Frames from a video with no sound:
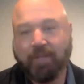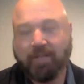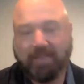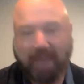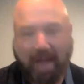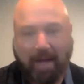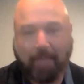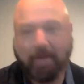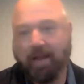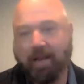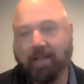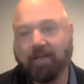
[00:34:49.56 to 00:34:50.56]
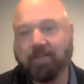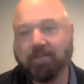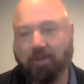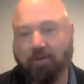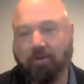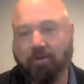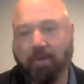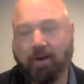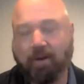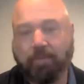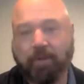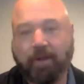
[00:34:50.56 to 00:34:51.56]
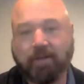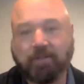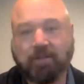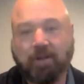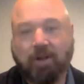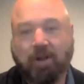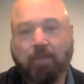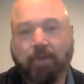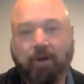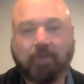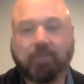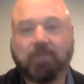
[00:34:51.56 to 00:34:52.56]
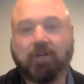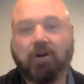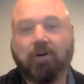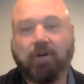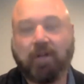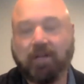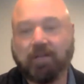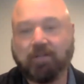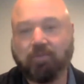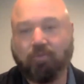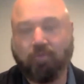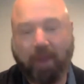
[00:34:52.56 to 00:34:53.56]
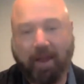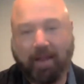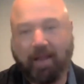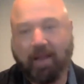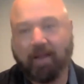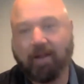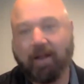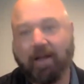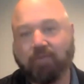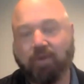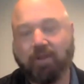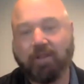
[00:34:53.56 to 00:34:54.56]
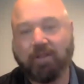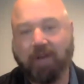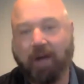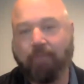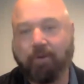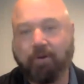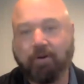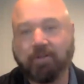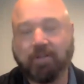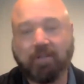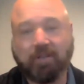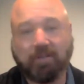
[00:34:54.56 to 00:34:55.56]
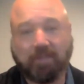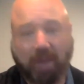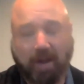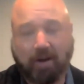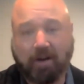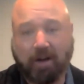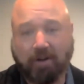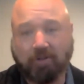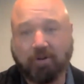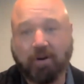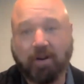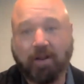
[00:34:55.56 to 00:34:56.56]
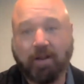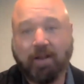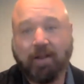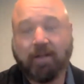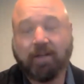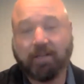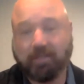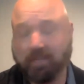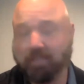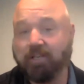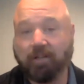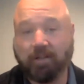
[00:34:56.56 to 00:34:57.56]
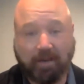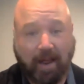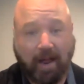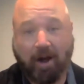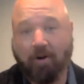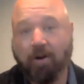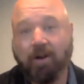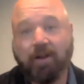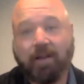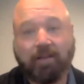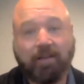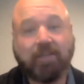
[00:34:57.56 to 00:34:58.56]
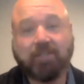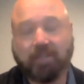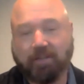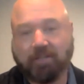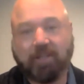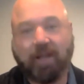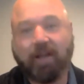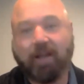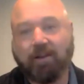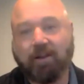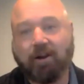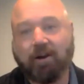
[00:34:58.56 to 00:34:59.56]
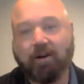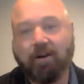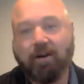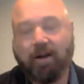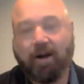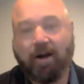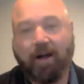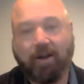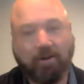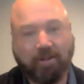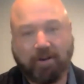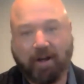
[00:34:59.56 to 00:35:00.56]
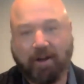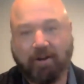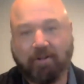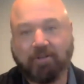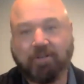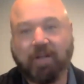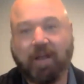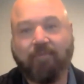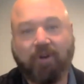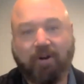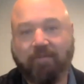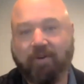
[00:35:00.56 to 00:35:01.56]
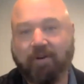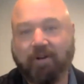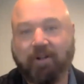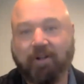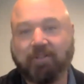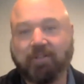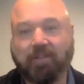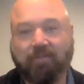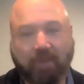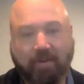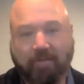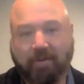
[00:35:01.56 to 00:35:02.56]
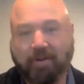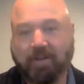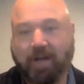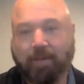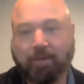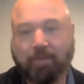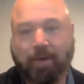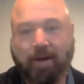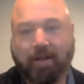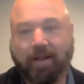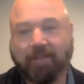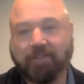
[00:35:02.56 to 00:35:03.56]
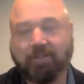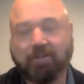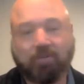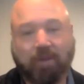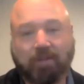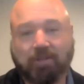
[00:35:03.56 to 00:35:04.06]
dominating in his local marketplace, but also is ranking as one of the top recruiters in the entire country consistently now, at least in his second year. I know that you came very, very close to the very, very top spot last year as well.